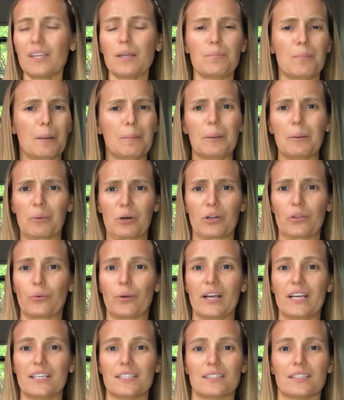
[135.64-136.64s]
Maybe
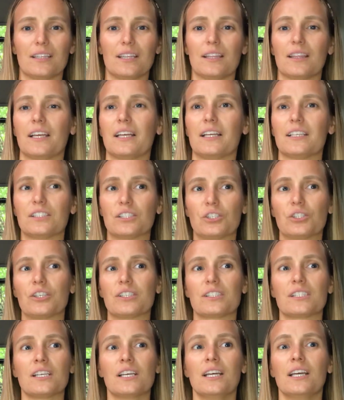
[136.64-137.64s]
birthright isn't the thing.
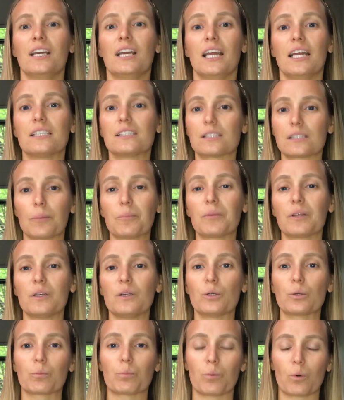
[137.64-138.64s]
It's
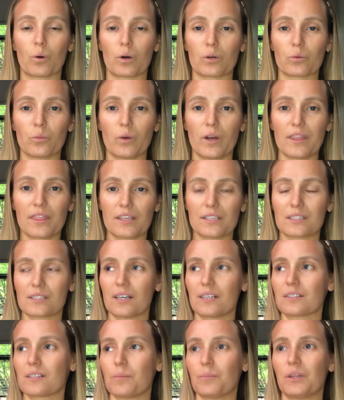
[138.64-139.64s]
something you're born with. It's
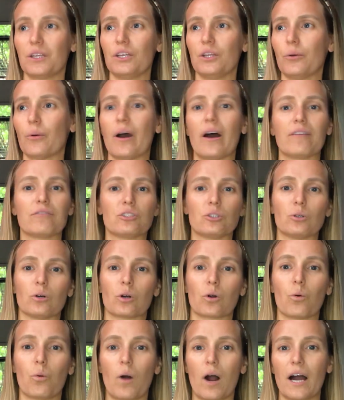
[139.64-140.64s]
not something you have to
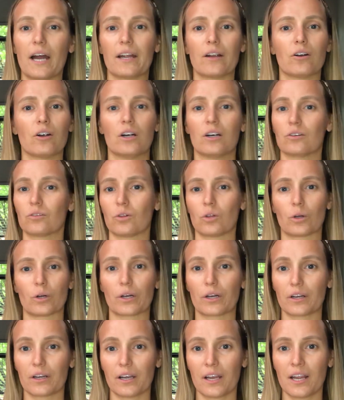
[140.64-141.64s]
acquire or
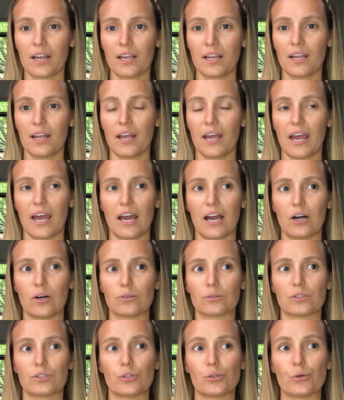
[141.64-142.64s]
learn
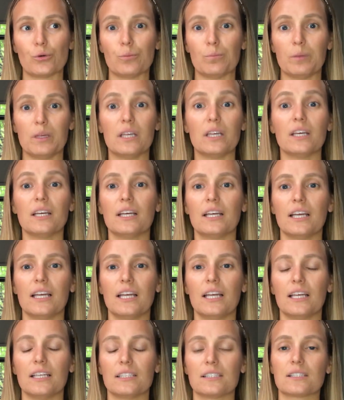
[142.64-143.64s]
how to be.
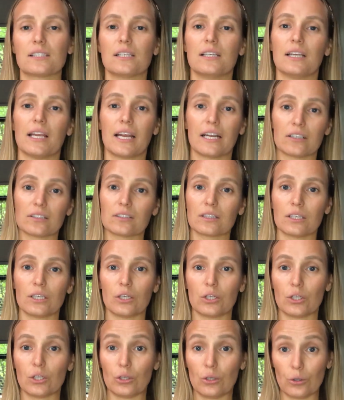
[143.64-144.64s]
It's
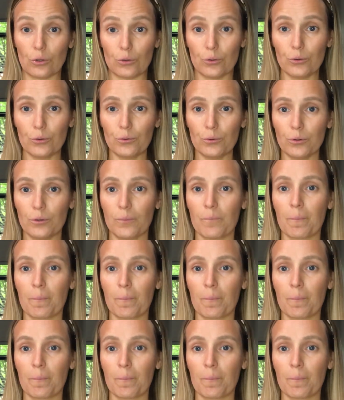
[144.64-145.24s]
inherently you.